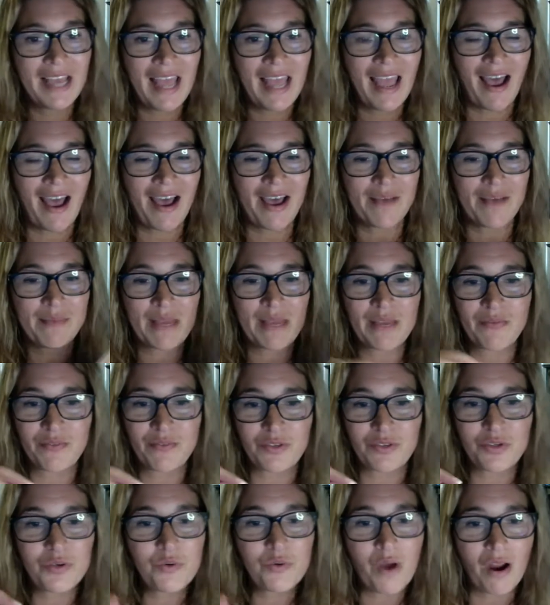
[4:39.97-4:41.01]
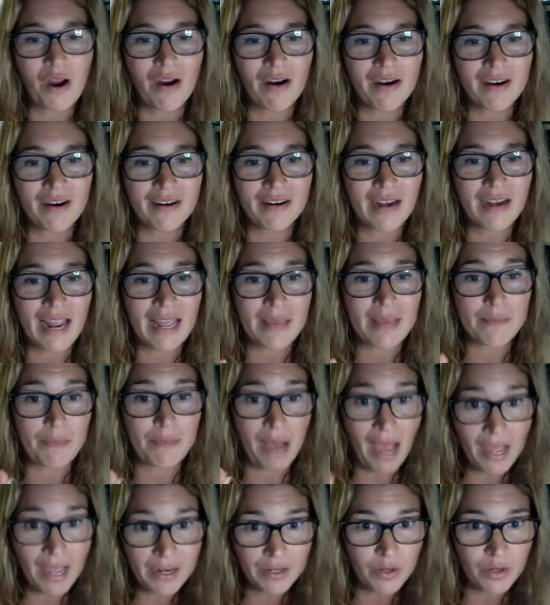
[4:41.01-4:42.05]
If you are a
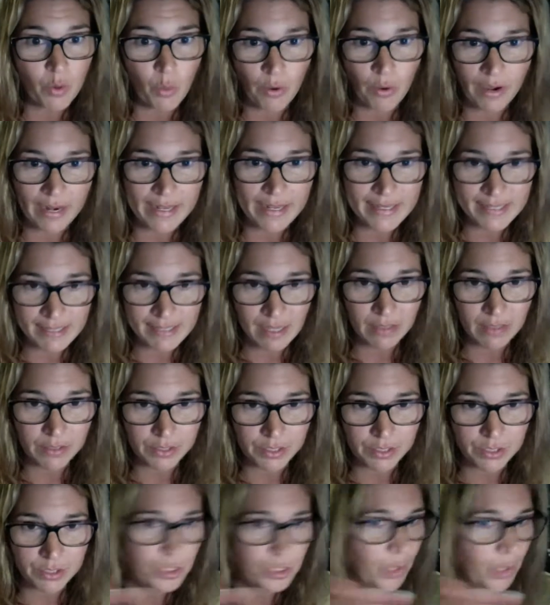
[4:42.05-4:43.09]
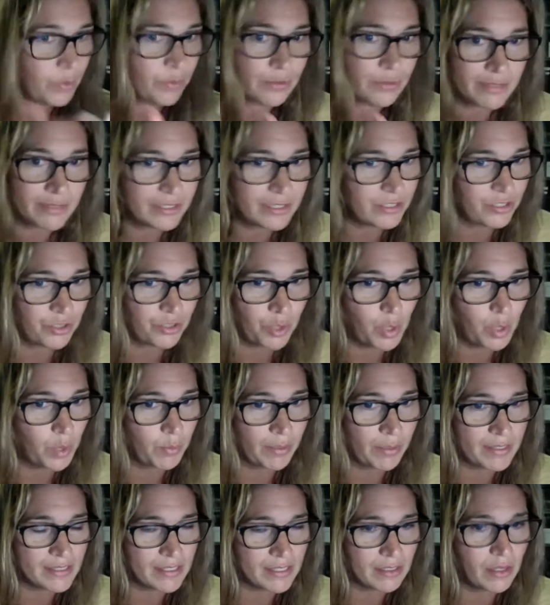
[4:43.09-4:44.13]
buyer or a seller, don't list your home on
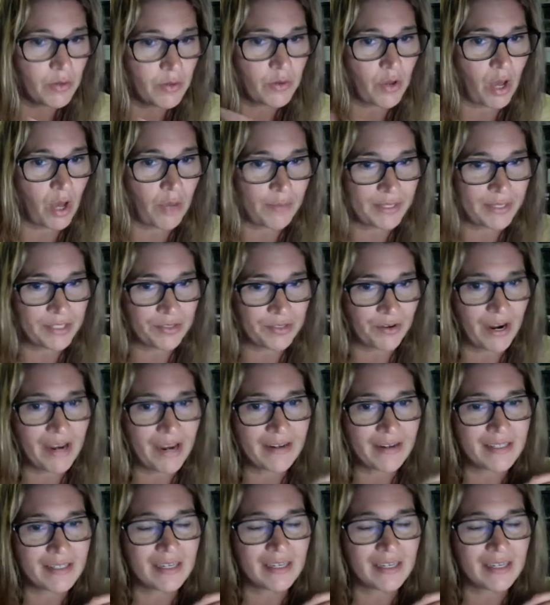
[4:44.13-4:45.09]
Zillow. Call me direct.